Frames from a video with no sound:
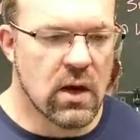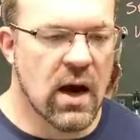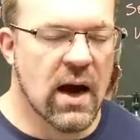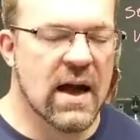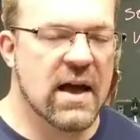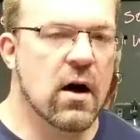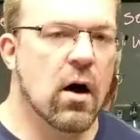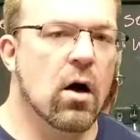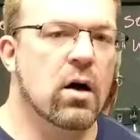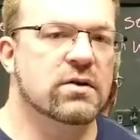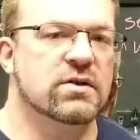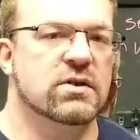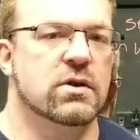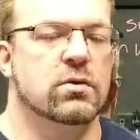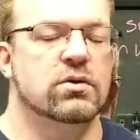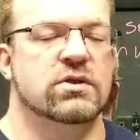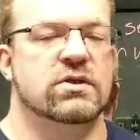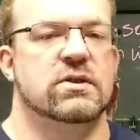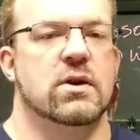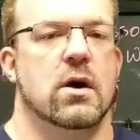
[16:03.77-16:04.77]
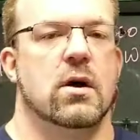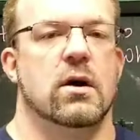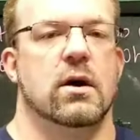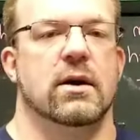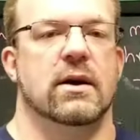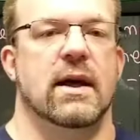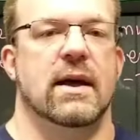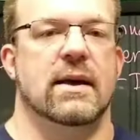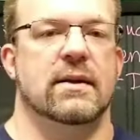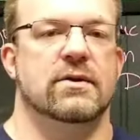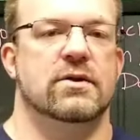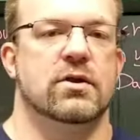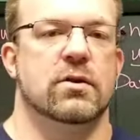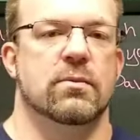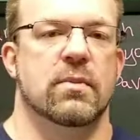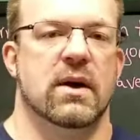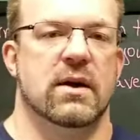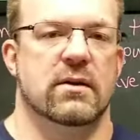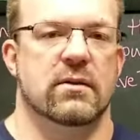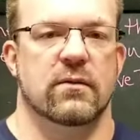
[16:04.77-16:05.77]
I also started
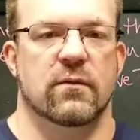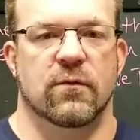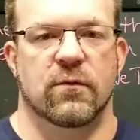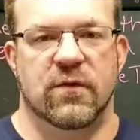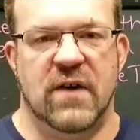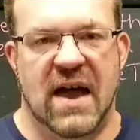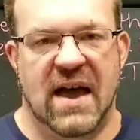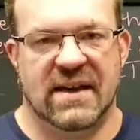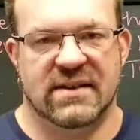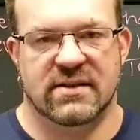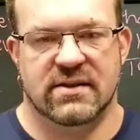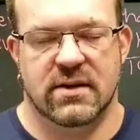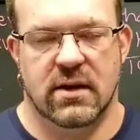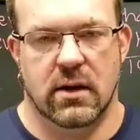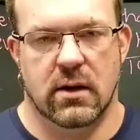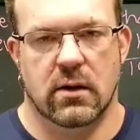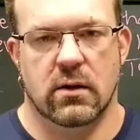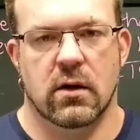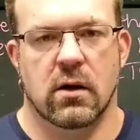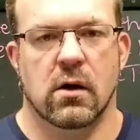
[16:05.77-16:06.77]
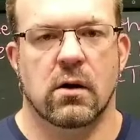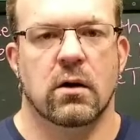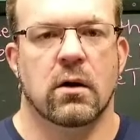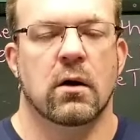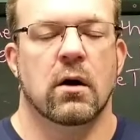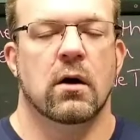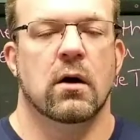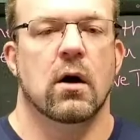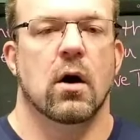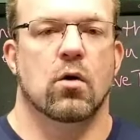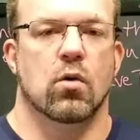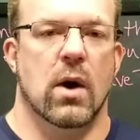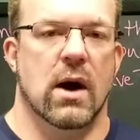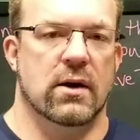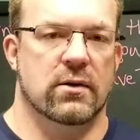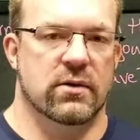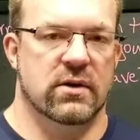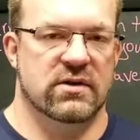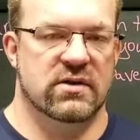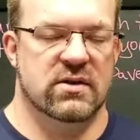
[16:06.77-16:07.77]
intermittent fasting
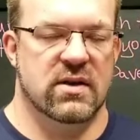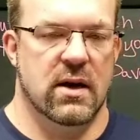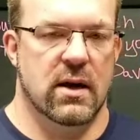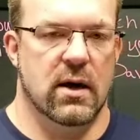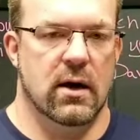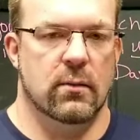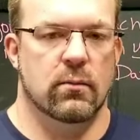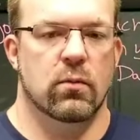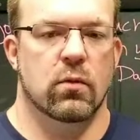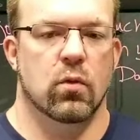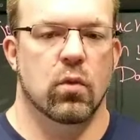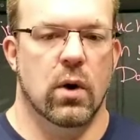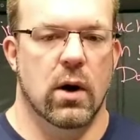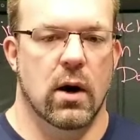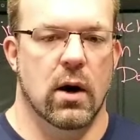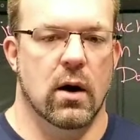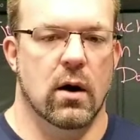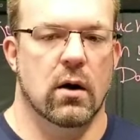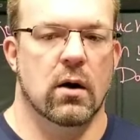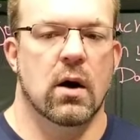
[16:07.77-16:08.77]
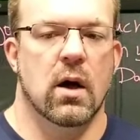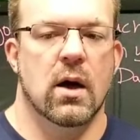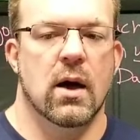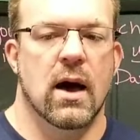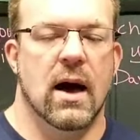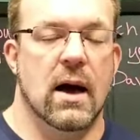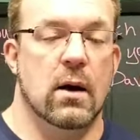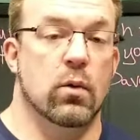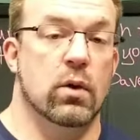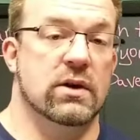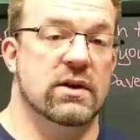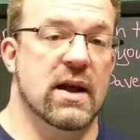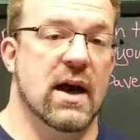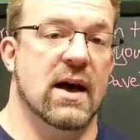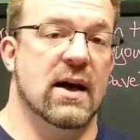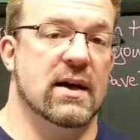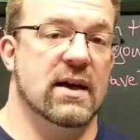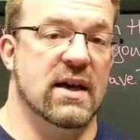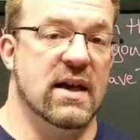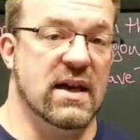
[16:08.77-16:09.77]
around this time where I would
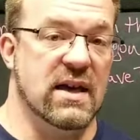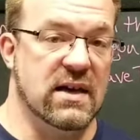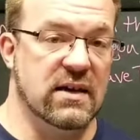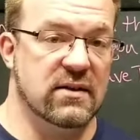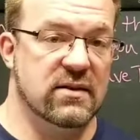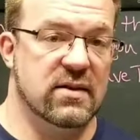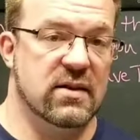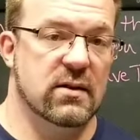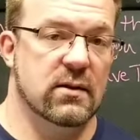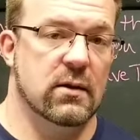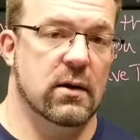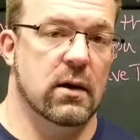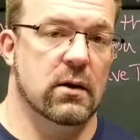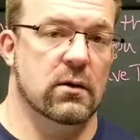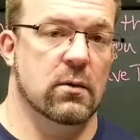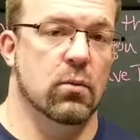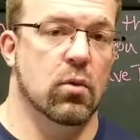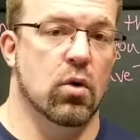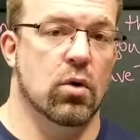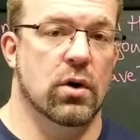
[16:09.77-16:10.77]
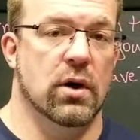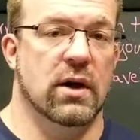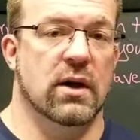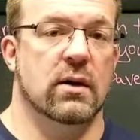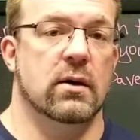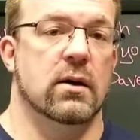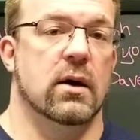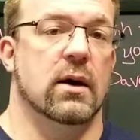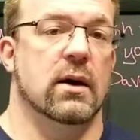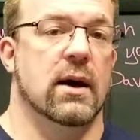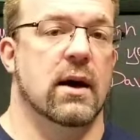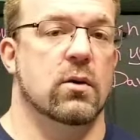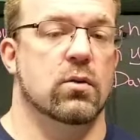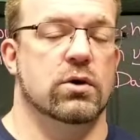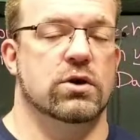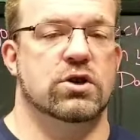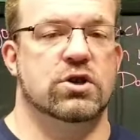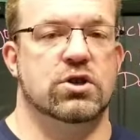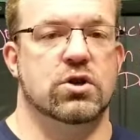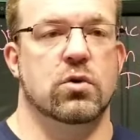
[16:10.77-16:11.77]
not eat in the morning and I
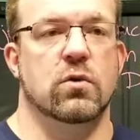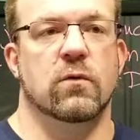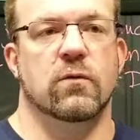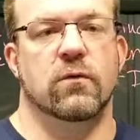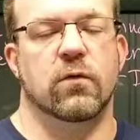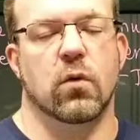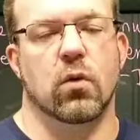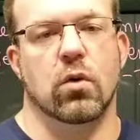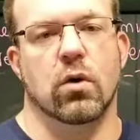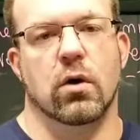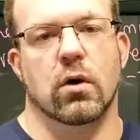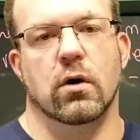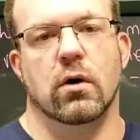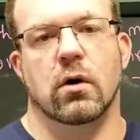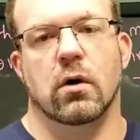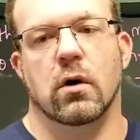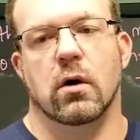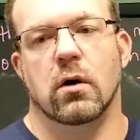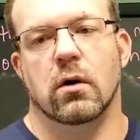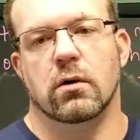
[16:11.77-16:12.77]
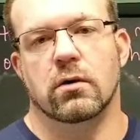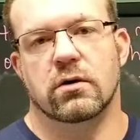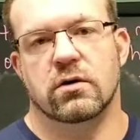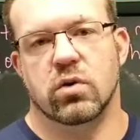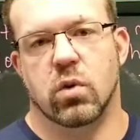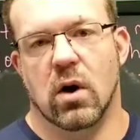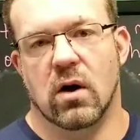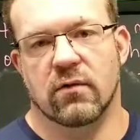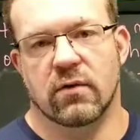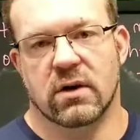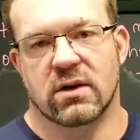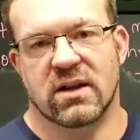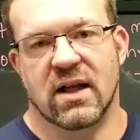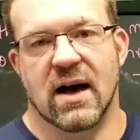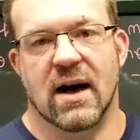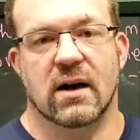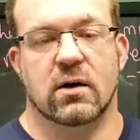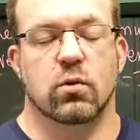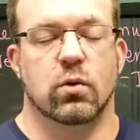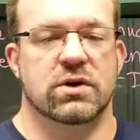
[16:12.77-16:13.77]
would shoot for 12
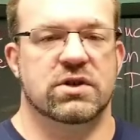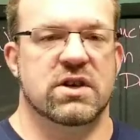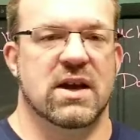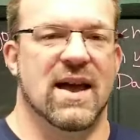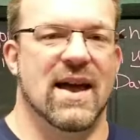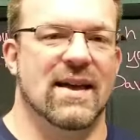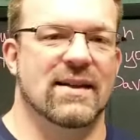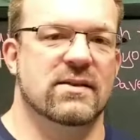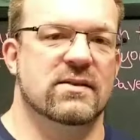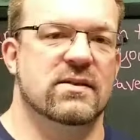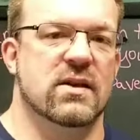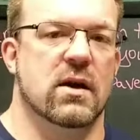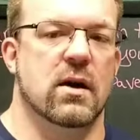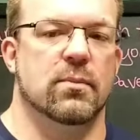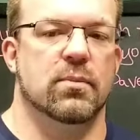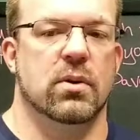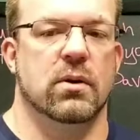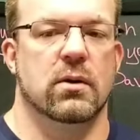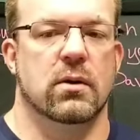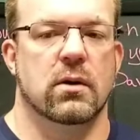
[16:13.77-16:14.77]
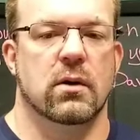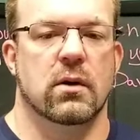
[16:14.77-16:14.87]
o'clock, which ends up